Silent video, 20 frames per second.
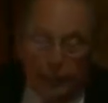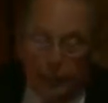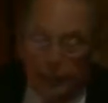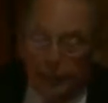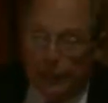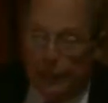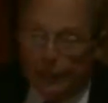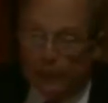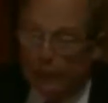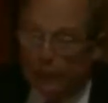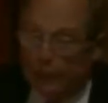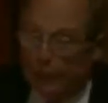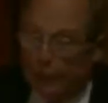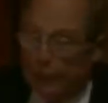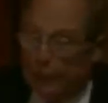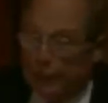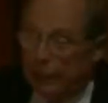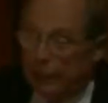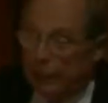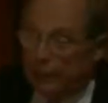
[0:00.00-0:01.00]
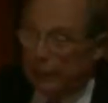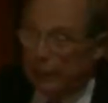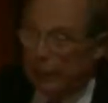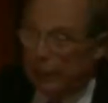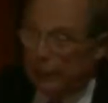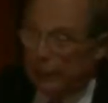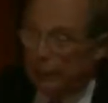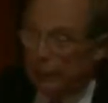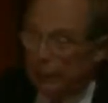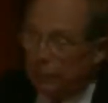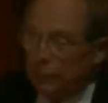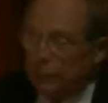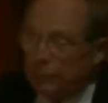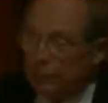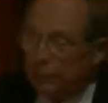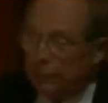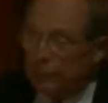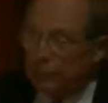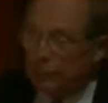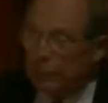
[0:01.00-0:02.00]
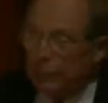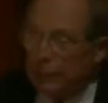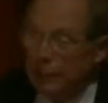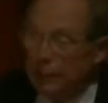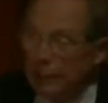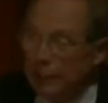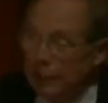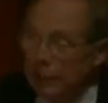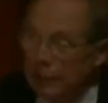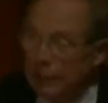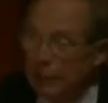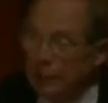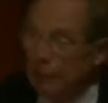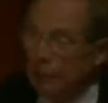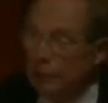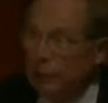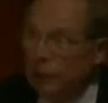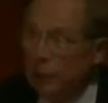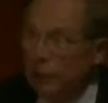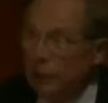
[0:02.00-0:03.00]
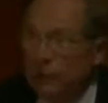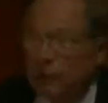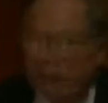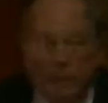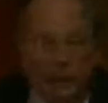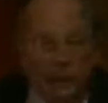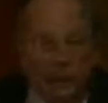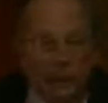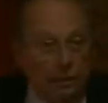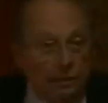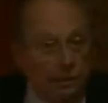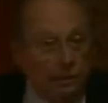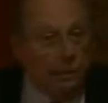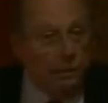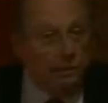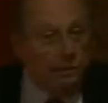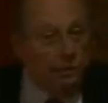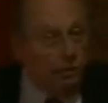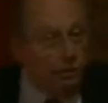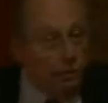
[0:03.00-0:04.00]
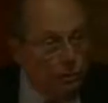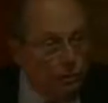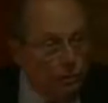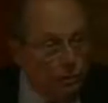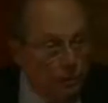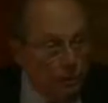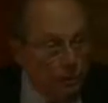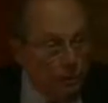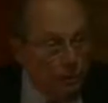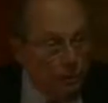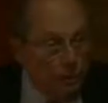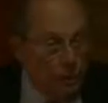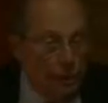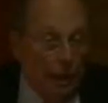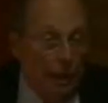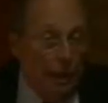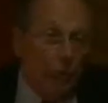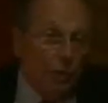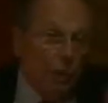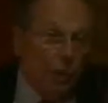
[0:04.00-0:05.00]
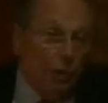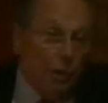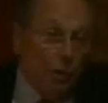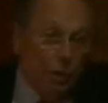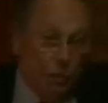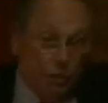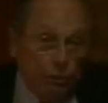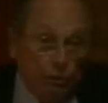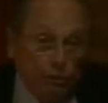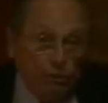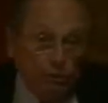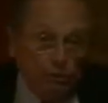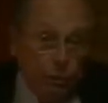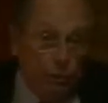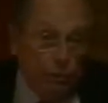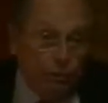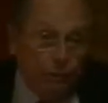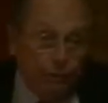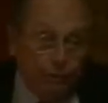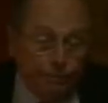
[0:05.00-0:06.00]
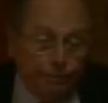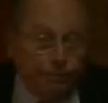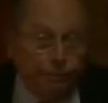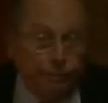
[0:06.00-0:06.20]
But the liquidity is being created without a lender of last resort. And we know from